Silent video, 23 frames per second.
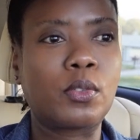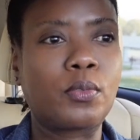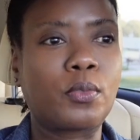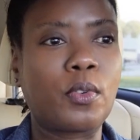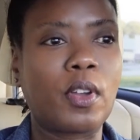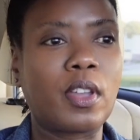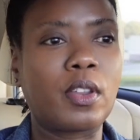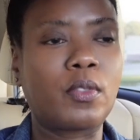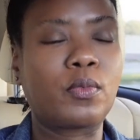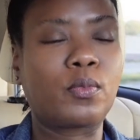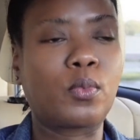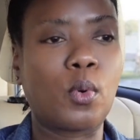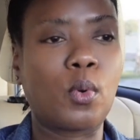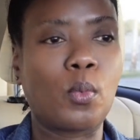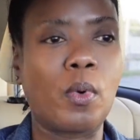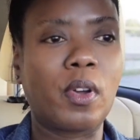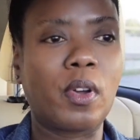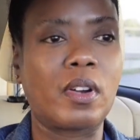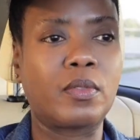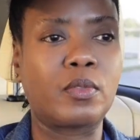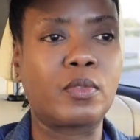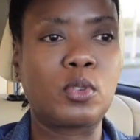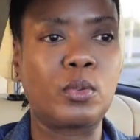afraid for
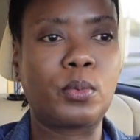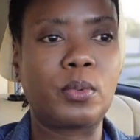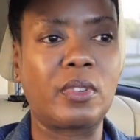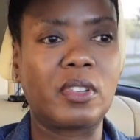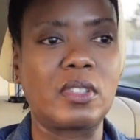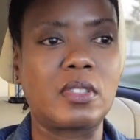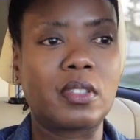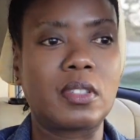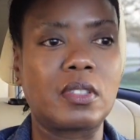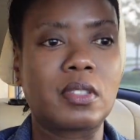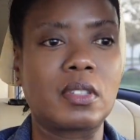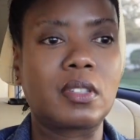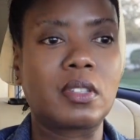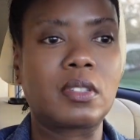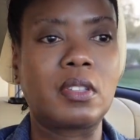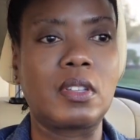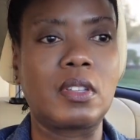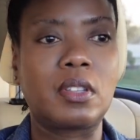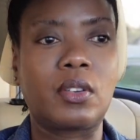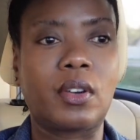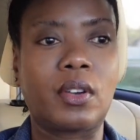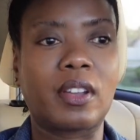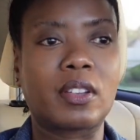one of two reasons. It's
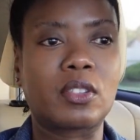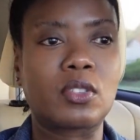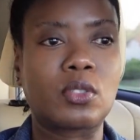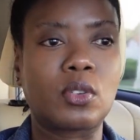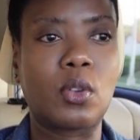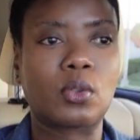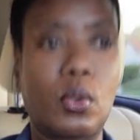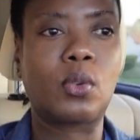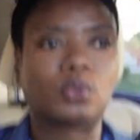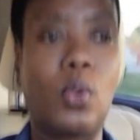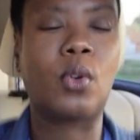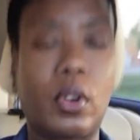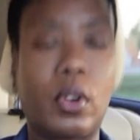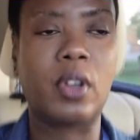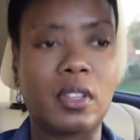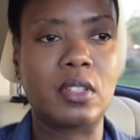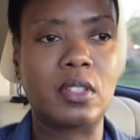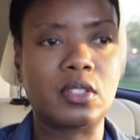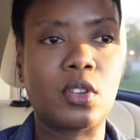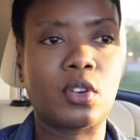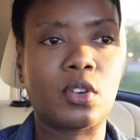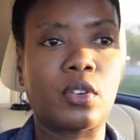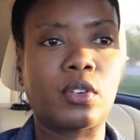either external or
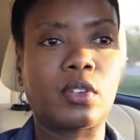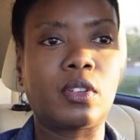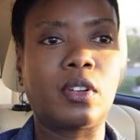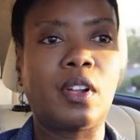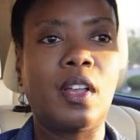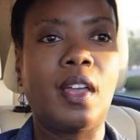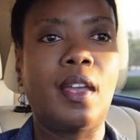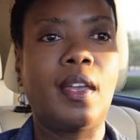internal.